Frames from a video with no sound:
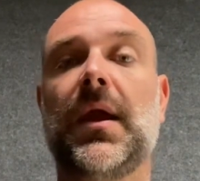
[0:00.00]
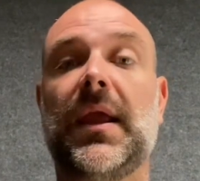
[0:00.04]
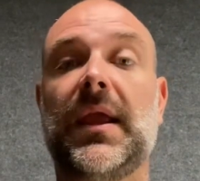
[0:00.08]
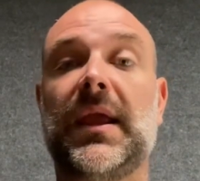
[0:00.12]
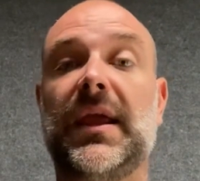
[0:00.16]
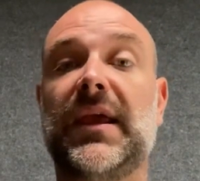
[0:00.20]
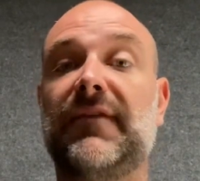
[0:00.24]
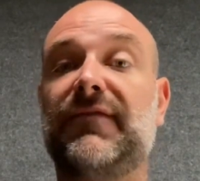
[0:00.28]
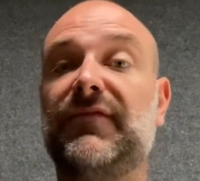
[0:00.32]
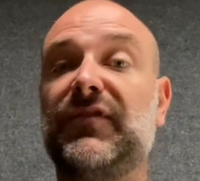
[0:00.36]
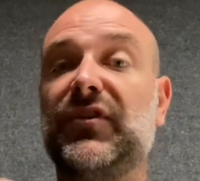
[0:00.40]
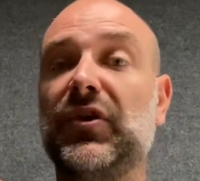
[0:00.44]

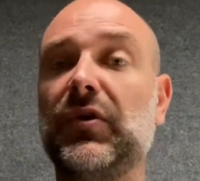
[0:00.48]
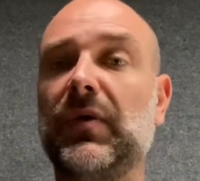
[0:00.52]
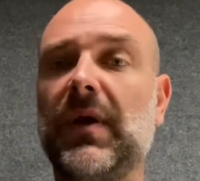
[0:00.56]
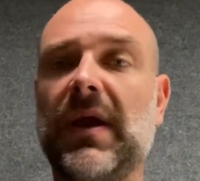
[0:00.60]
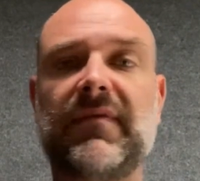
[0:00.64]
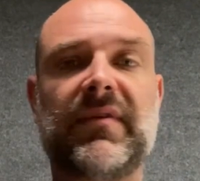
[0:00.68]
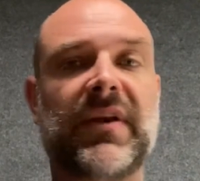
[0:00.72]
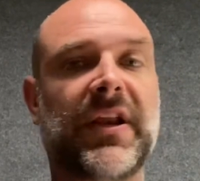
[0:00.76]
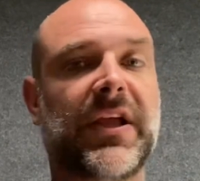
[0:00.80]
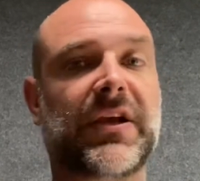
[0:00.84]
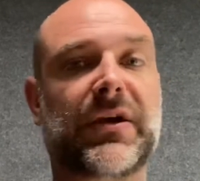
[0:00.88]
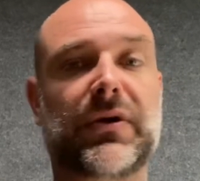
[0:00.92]
If you
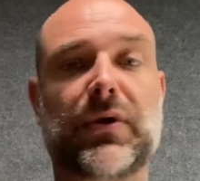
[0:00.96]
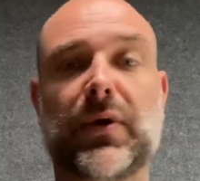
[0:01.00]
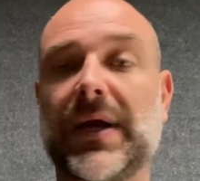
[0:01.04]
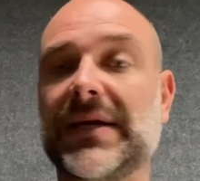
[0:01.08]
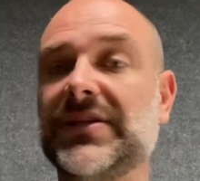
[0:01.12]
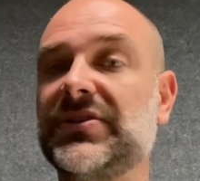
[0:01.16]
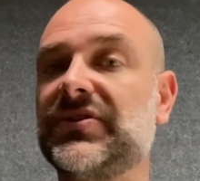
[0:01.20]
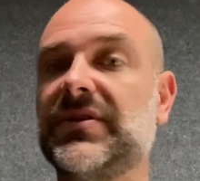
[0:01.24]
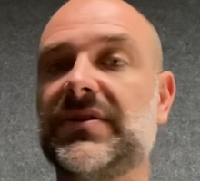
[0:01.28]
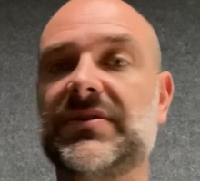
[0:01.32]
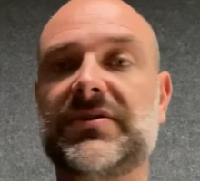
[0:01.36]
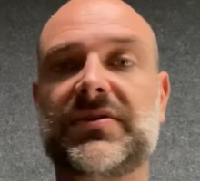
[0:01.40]
have any
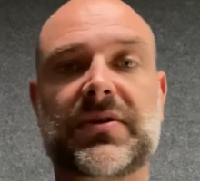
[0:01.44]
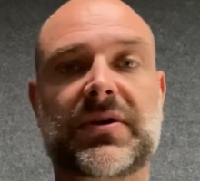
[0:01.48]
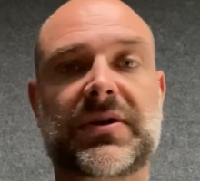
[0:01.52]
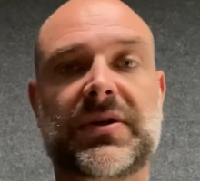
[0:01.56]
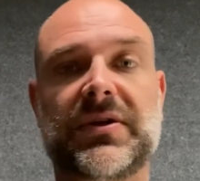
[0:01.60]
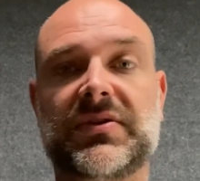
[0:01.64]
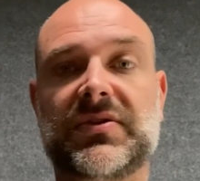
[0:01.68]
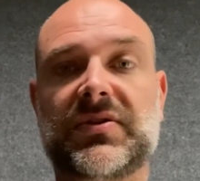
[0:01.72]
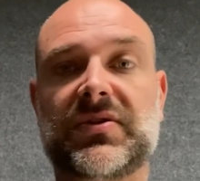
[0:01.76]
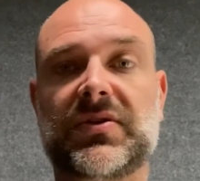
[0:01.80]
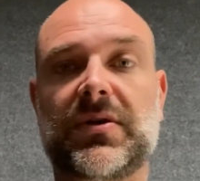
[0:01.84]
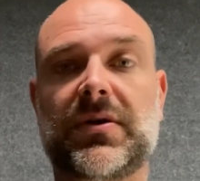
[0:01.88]
questions or
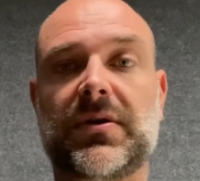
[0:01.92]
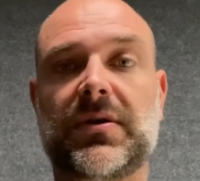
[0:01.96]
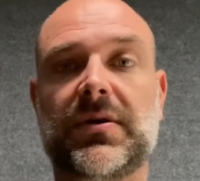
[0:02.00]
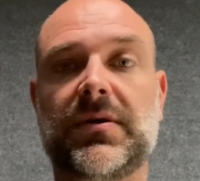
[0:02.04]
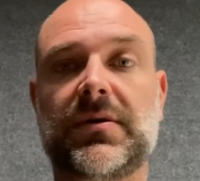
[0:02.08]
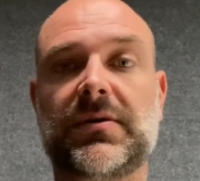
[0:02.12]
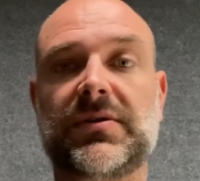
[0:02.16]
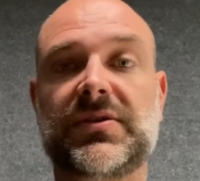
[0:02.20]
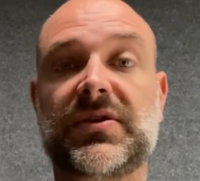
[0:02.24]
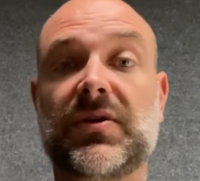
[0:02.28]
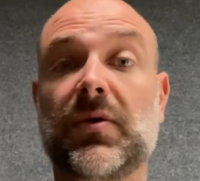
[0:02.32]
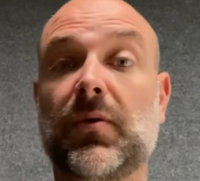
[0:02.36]

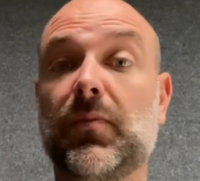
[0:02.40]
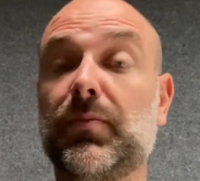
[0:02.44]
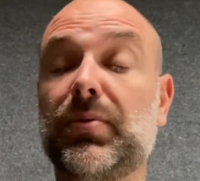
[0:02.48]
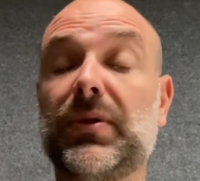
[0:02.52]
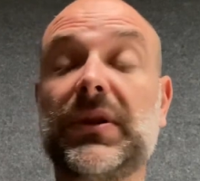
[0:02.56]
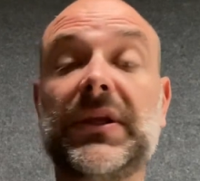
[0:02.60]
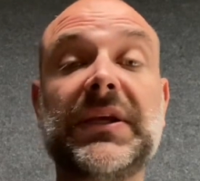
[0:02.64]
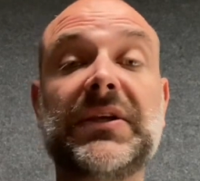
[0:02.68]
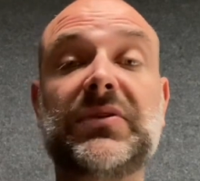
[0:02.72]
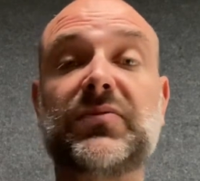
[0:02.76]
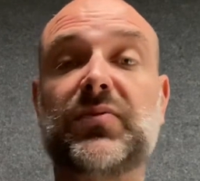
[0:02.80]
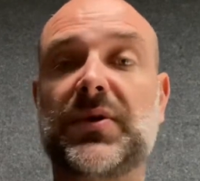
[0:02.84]
concerns,
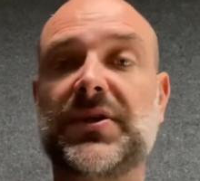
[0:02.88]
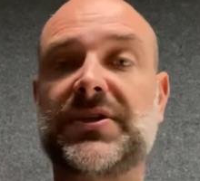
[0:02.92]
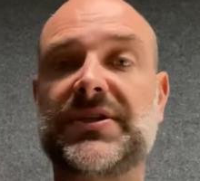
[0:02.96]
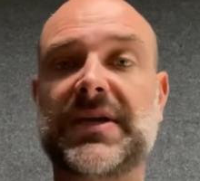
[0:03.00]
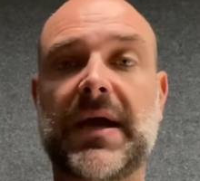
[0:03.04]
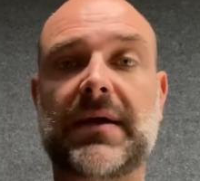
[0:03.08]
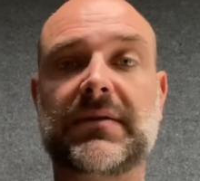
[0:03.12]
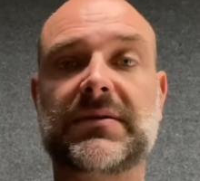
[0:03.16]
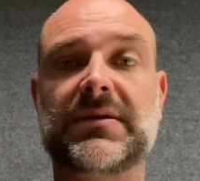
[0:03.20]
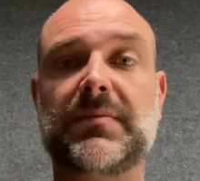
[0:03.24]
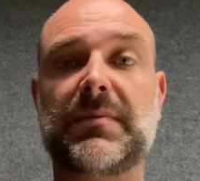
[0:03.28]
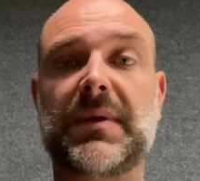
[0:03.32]
please reach
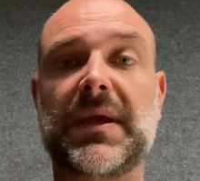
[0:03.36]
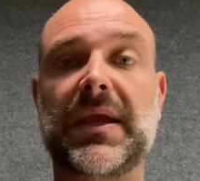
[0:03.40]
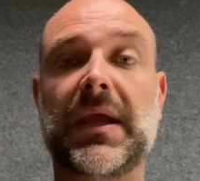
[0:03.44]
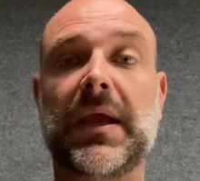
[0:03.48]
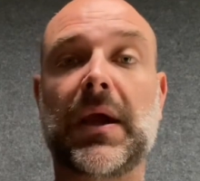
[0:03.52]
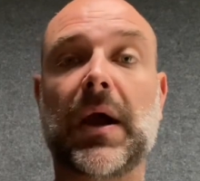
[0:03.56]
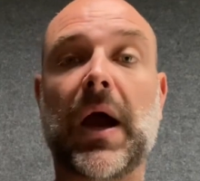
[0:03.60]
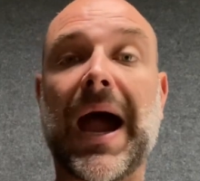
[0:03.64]
out to me.